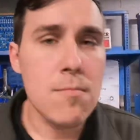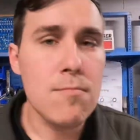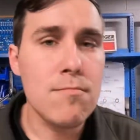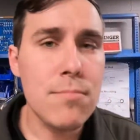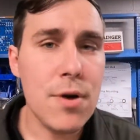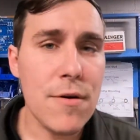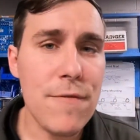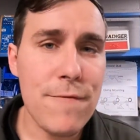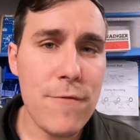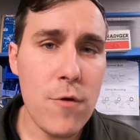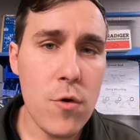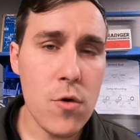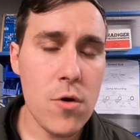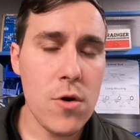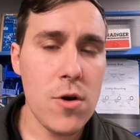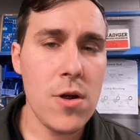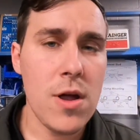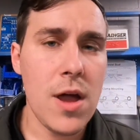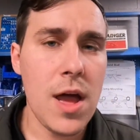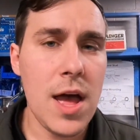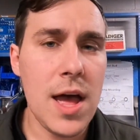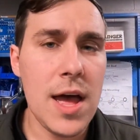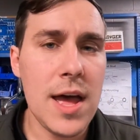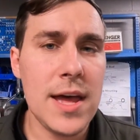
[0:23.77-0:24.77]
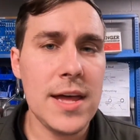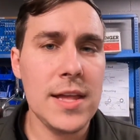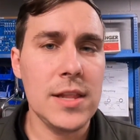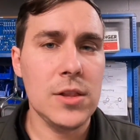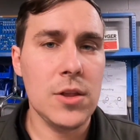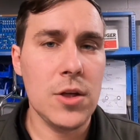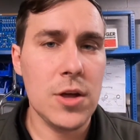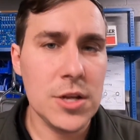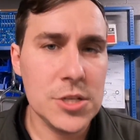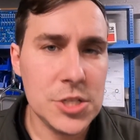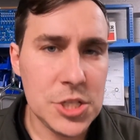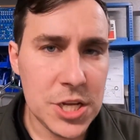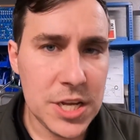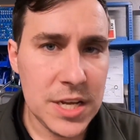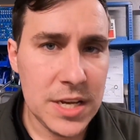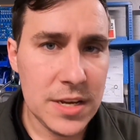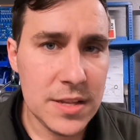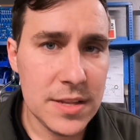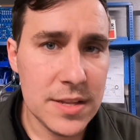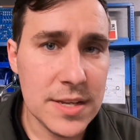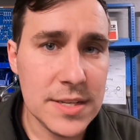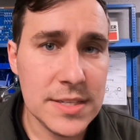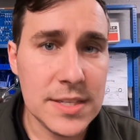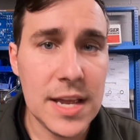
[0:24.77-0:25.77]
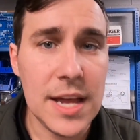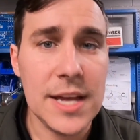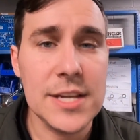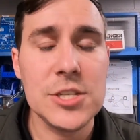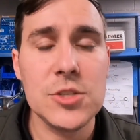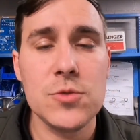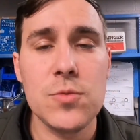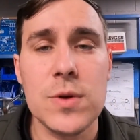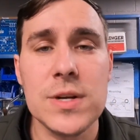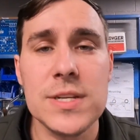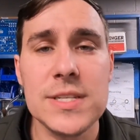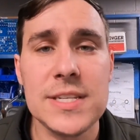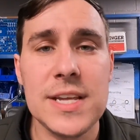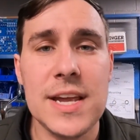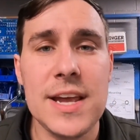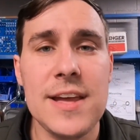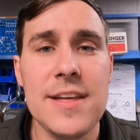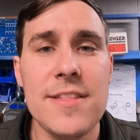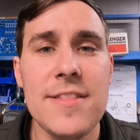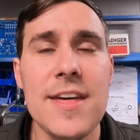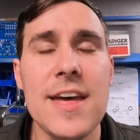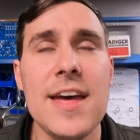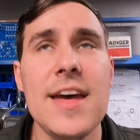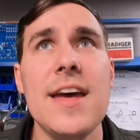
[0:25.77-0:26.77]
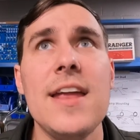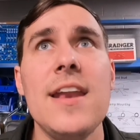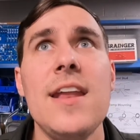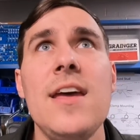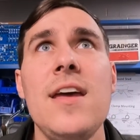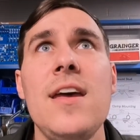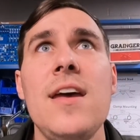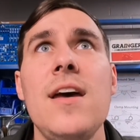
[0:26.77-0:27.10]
Before I launch into this, I just wanna say that